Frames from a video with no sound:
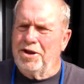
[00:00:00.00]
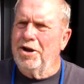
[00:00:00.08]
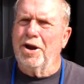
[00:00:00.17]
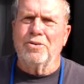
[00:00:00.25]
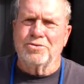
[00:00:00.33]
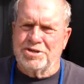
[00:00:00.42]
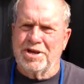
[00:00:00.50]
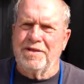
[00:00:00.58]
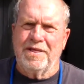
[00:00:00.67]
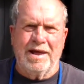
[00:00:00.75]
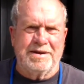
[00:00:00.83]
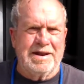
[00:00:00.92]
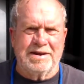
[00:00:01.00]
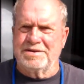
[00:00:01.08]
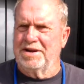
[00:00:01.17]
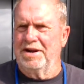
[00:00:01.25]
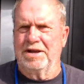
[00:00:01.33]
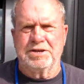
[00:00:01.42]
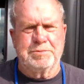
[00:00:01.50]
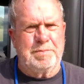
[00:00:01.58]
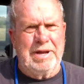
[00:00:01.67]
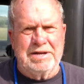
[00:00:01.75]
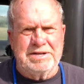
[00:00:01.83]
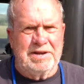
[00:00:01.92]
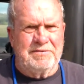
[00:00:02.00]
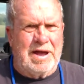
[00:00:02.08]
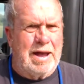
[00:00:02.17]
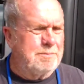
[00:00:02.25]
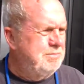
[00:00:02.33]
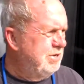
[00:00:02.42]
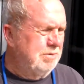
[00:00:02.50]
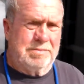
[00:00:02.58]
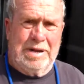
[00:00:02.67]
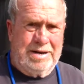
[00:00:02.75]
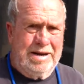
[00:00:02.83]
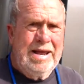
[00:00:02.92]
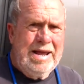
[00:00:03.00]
You don't see that. That's an expensive option, but